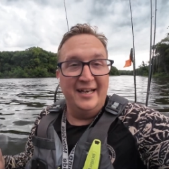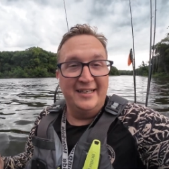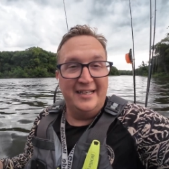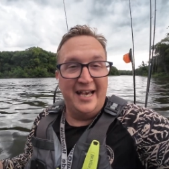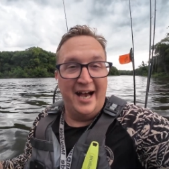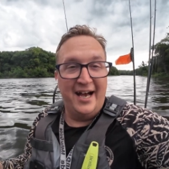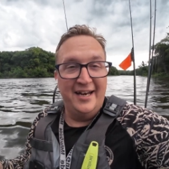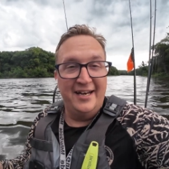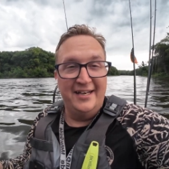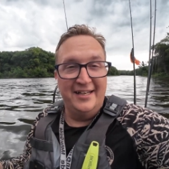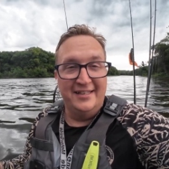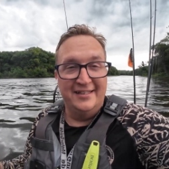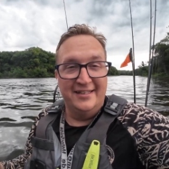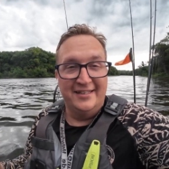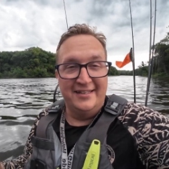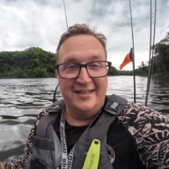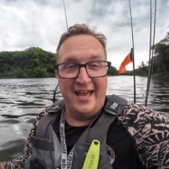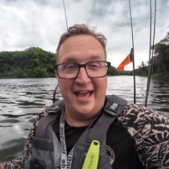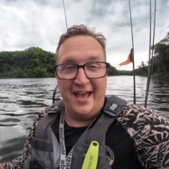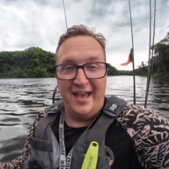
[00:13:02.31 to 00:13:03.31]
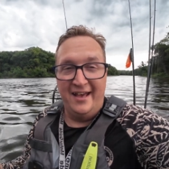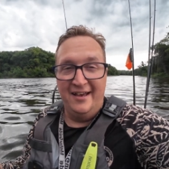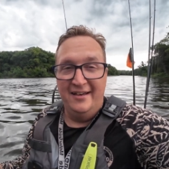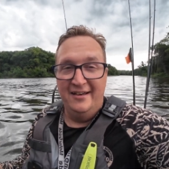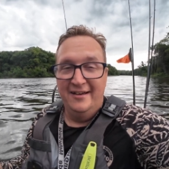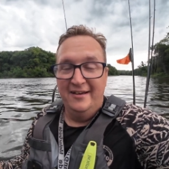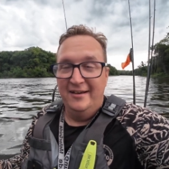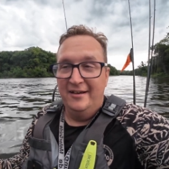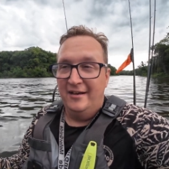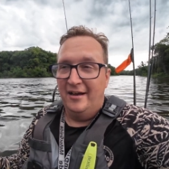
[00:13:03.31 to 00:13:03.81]
I got it in the net
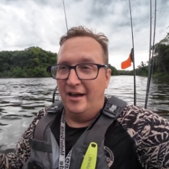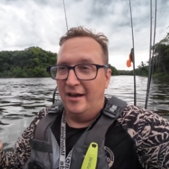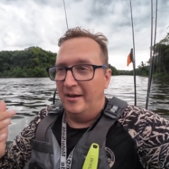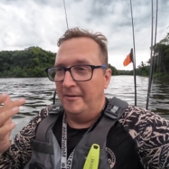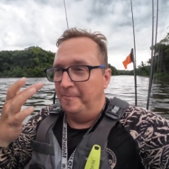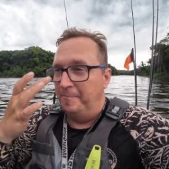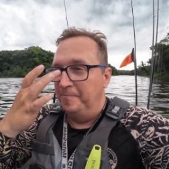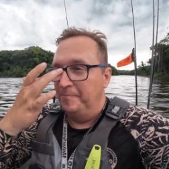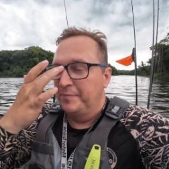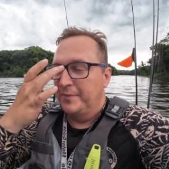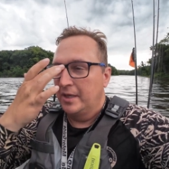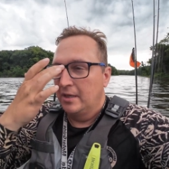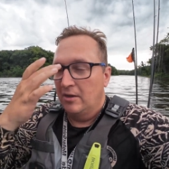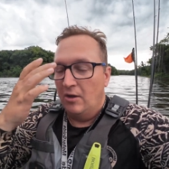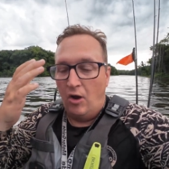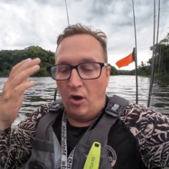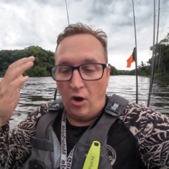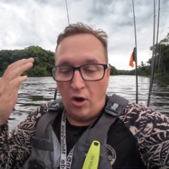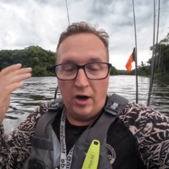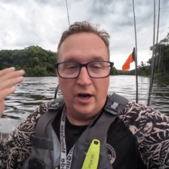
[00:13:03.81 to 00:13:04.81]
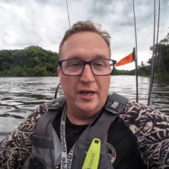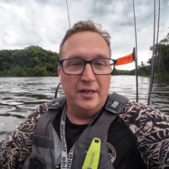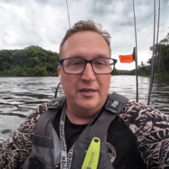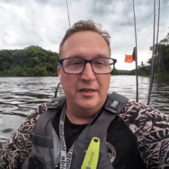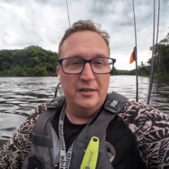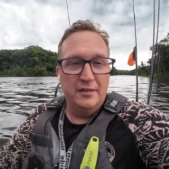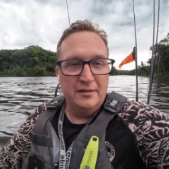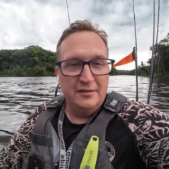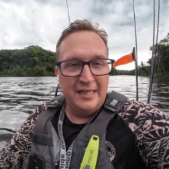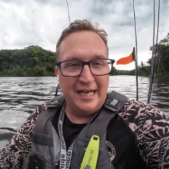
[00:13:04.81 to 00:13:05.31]
um,
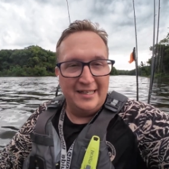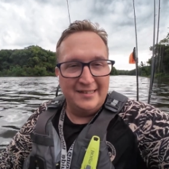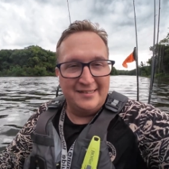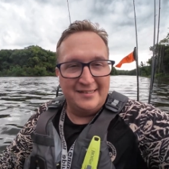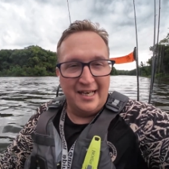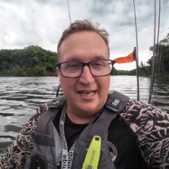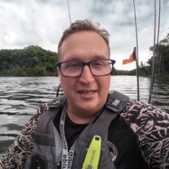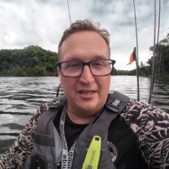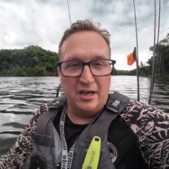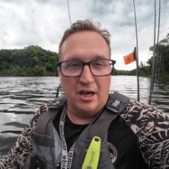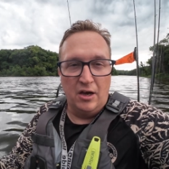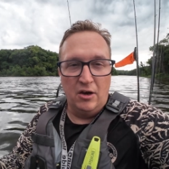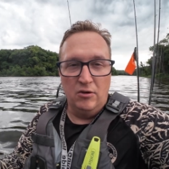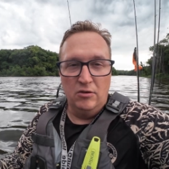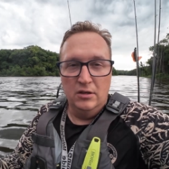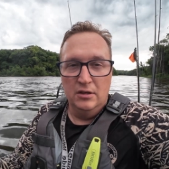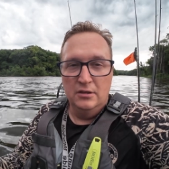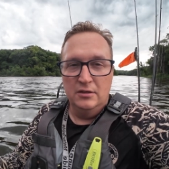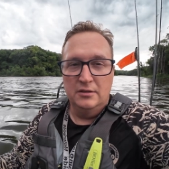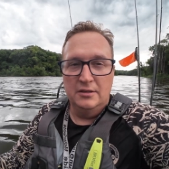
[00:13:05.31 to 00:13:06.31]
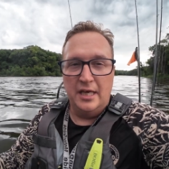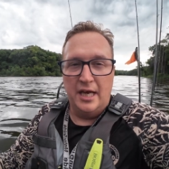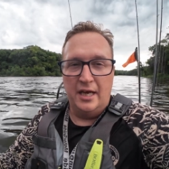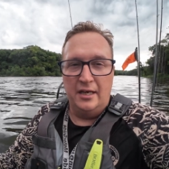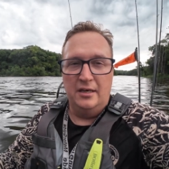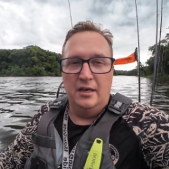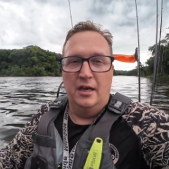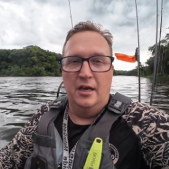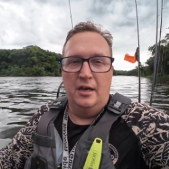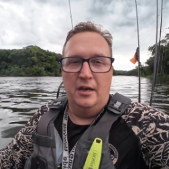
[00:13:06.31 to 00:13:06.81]
on that Senko,
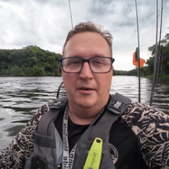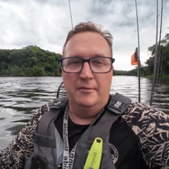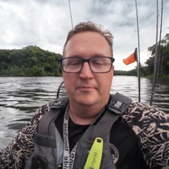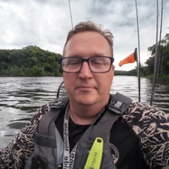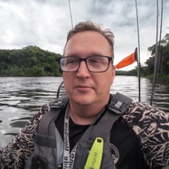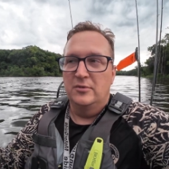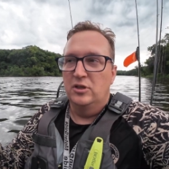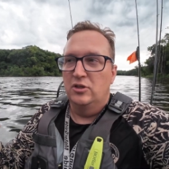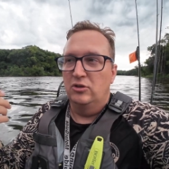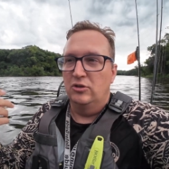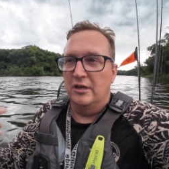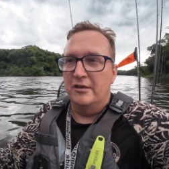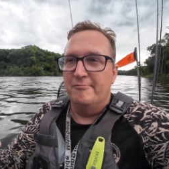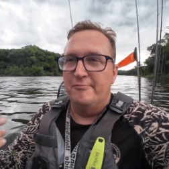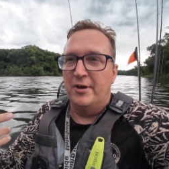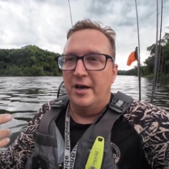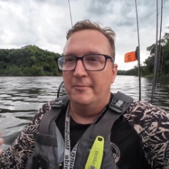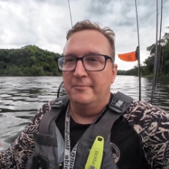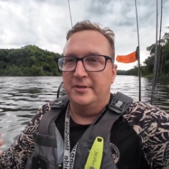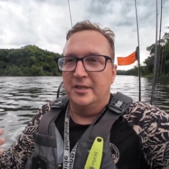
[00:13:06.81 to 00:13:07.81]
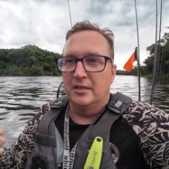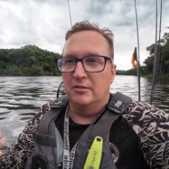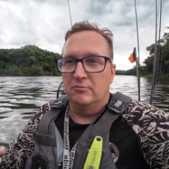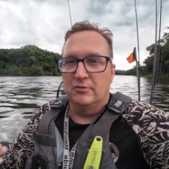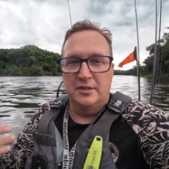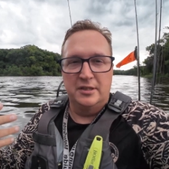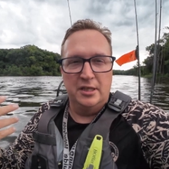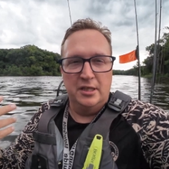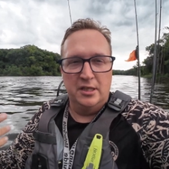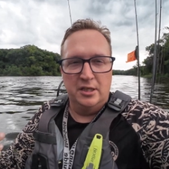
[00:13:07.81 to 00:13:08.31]
that uh, green pumpkin
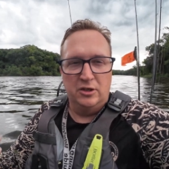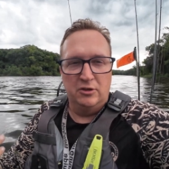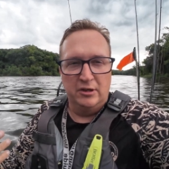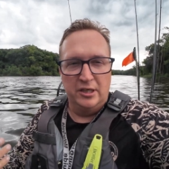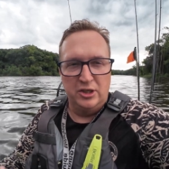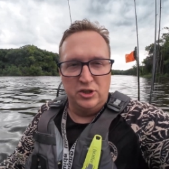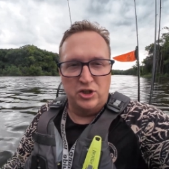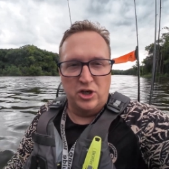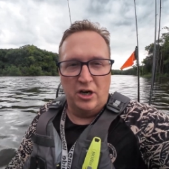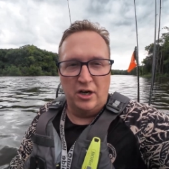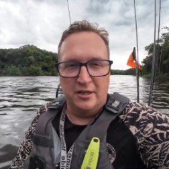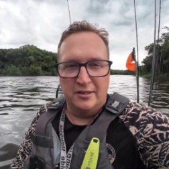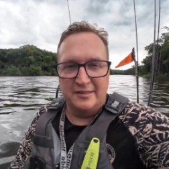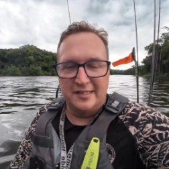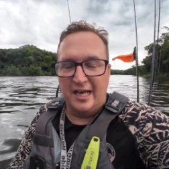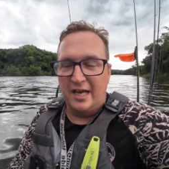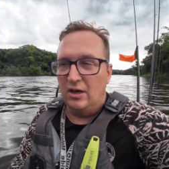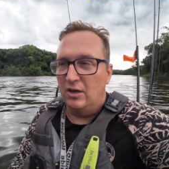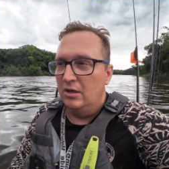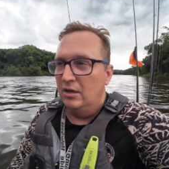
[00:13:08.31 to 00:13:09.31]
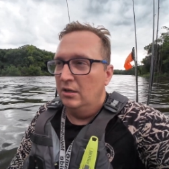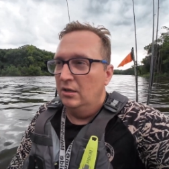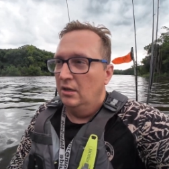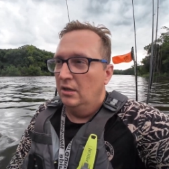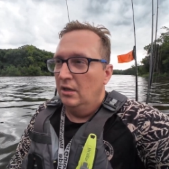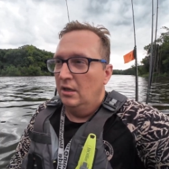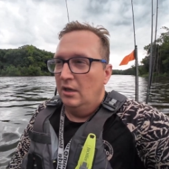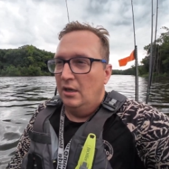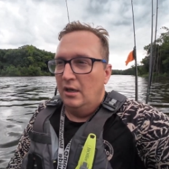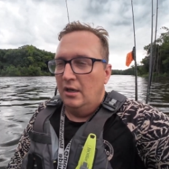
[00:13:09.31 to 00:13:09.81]
with the green chart tail,
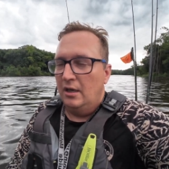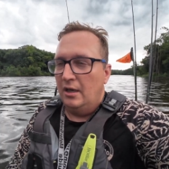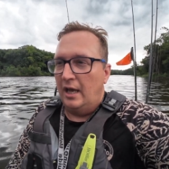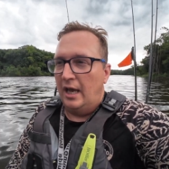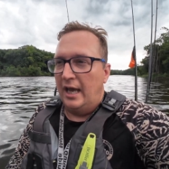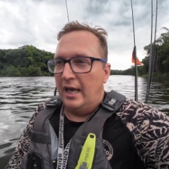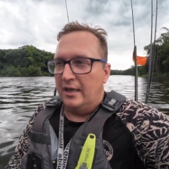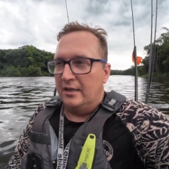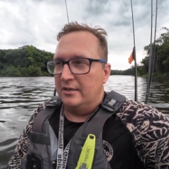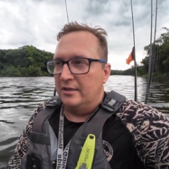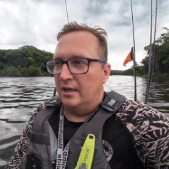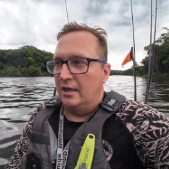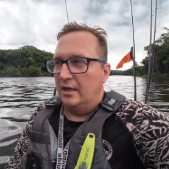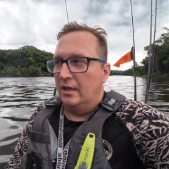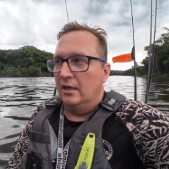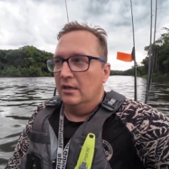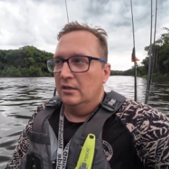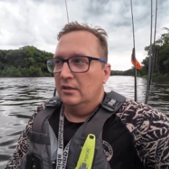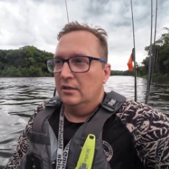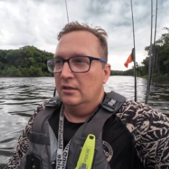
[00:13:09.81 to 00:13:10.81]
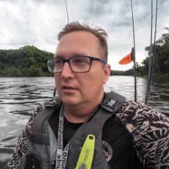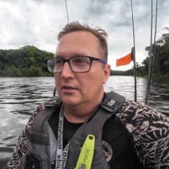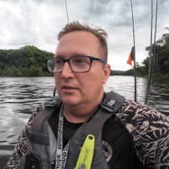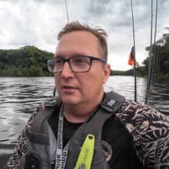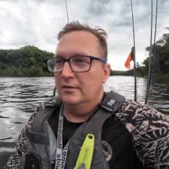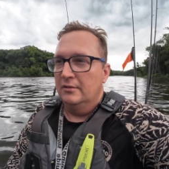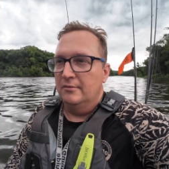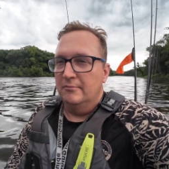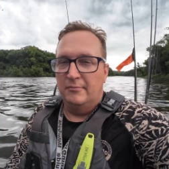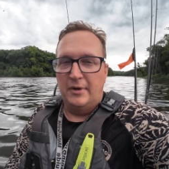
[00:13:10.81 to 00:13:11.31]
and uh,
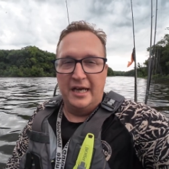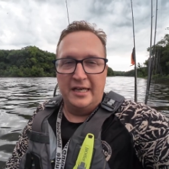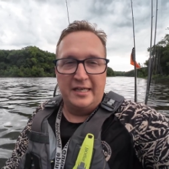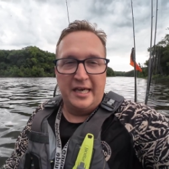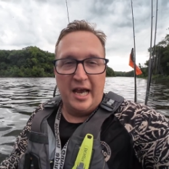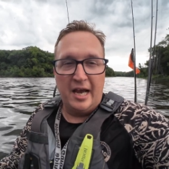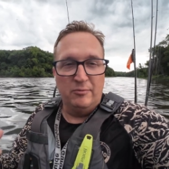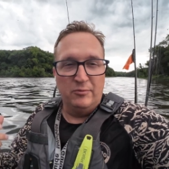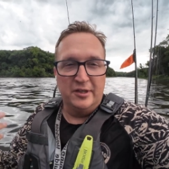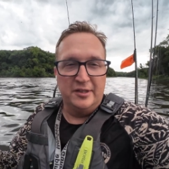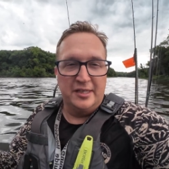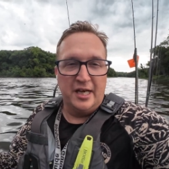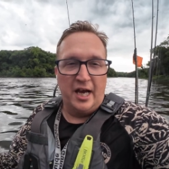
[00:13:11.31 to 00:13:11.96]
my camera